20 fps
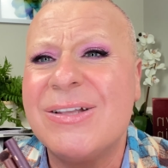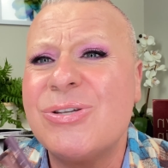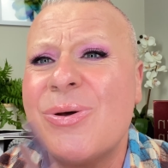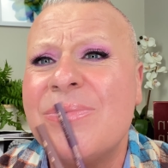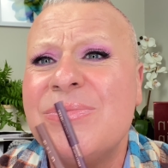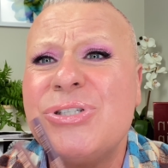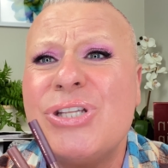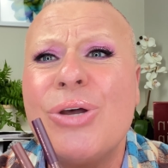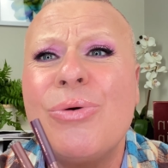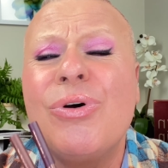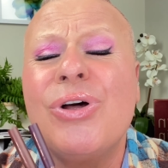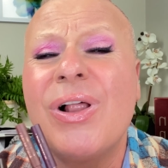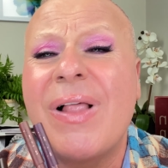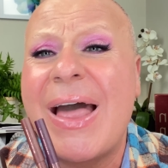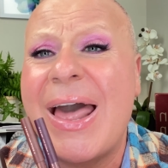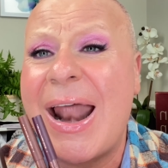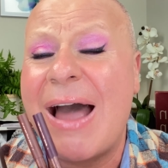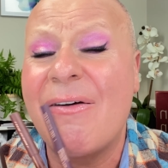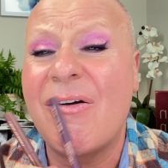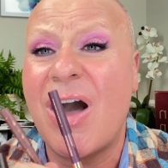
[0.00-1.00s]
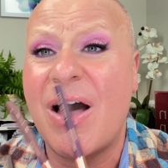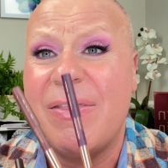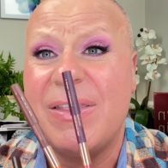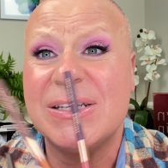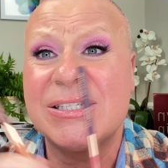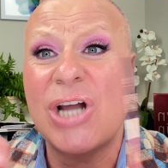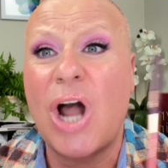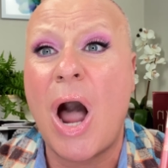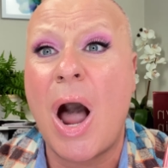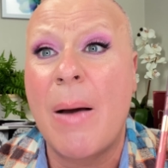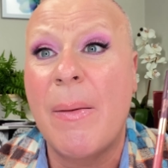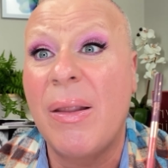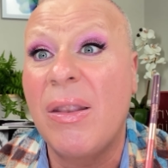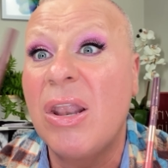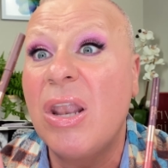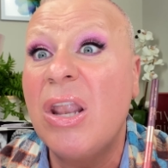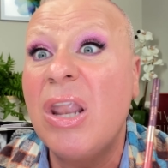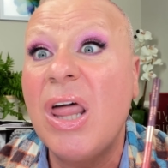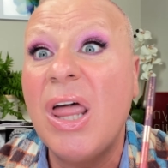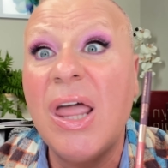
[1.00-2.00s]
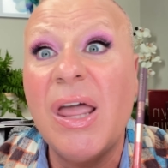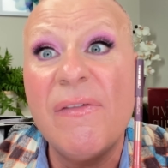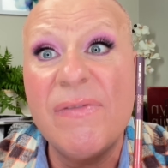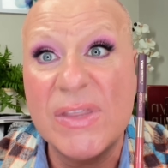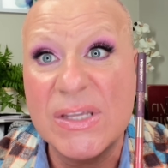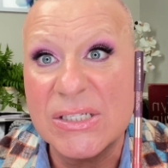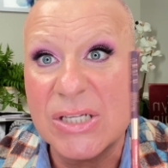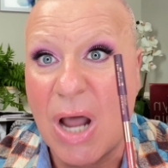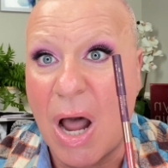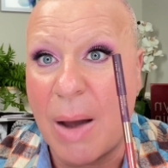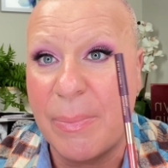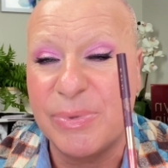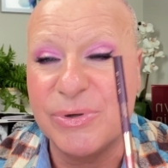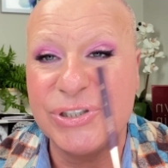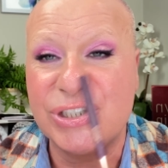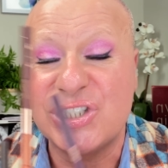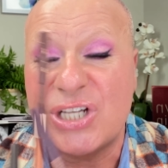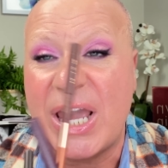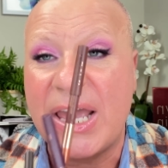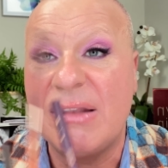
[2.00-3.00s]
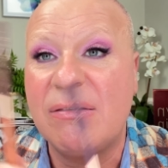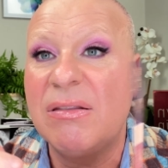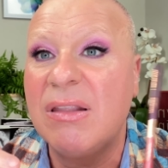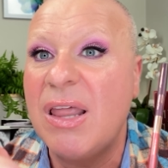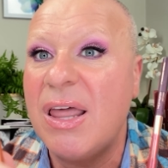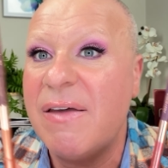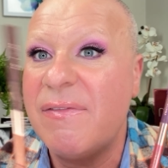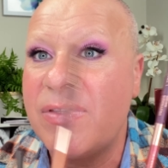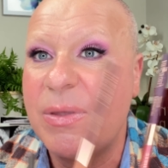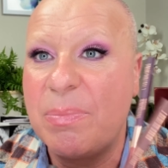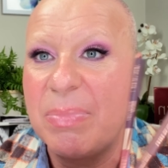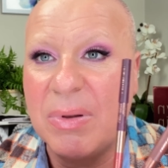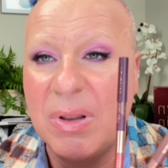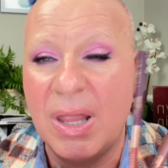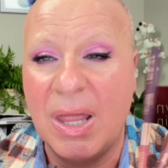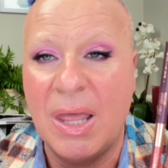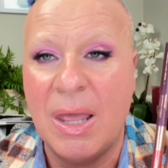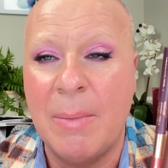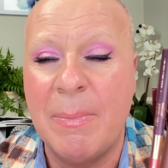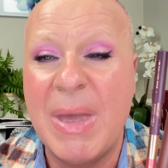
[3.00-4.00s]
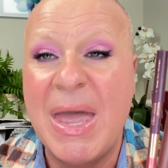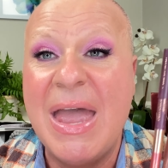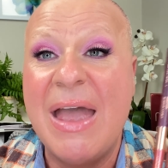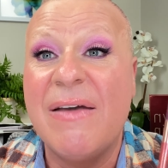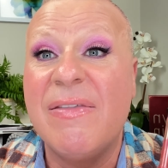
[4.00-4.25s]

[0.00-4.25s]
So I'm so glad I've got this copper. I love this copper shade. Love the plum.